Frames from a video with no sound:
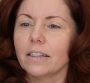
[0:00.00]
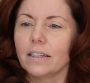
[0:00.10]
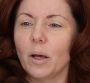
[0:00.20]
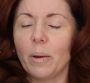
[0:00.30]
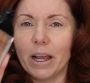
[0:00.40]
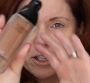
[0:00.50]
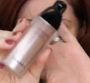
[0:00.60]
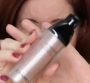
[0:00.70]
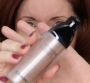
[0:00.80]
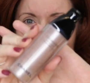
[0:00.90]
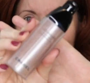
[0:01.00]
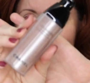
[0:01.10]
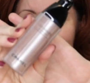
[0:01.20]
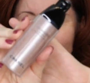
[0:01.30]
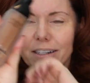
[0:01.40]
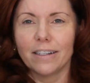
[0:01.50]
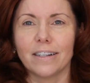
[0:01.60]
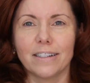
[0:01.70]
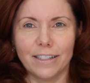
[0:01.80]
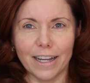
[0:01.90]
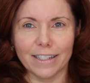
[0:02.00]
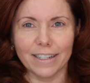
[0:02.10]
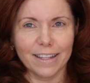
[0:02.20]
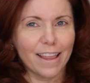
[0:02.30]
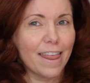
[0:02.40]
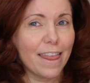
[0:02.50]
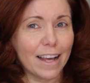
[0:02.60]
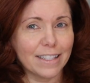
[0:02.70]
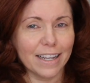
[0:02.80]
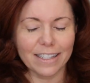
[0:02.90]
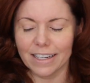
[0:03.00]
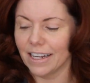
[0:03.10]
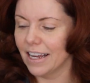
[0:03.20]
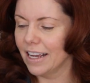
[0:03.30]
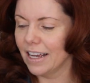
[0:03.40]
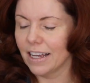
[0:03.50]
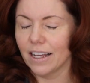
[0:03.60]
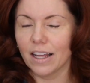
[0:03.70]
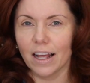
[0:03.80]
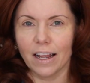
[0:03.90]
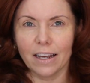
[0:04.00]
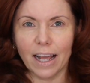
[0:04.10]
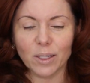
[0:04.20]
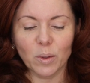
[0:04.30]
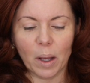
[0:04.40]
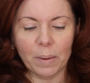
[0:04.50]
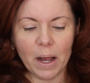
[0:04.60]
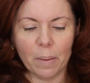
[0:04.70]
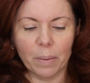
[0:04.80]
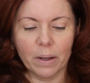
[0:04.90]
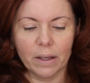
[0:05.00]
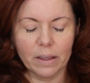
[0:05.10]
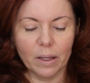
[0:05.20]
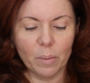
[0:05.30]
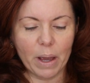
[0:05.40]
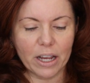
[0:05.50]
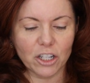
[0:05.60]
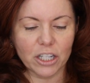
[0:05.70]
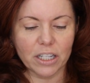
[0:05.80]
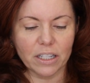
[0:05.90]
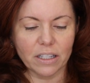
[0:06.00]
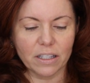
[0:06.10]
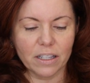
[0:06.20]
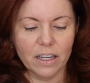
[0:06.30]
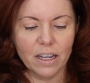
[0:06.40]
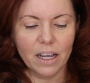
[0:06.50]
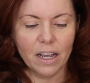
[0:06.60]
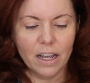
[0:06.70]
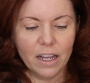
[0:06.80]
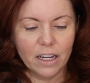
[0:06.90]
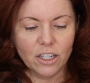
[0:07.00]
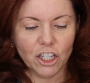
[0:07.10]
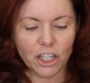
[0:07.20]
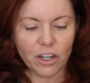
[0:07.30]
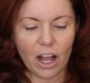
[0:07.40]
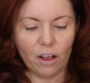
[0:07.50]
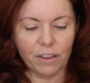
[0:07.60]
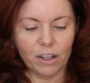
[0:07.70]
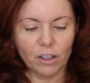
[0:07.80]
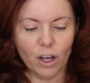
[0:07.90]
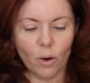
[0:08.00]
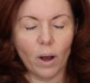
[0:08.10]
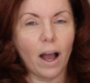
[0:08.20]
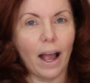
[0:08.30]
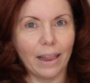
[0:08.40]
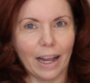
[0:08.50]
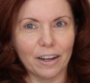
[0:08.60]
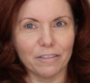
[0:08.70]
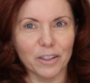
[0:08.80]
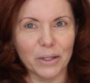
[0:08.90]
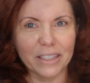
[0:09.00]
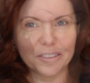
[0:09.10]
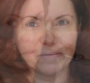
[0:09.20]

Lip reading: LesBeiges Tint, that's it. Next one coming up, LesBeiges Sheer Healthy Glow Highlighting Fluid.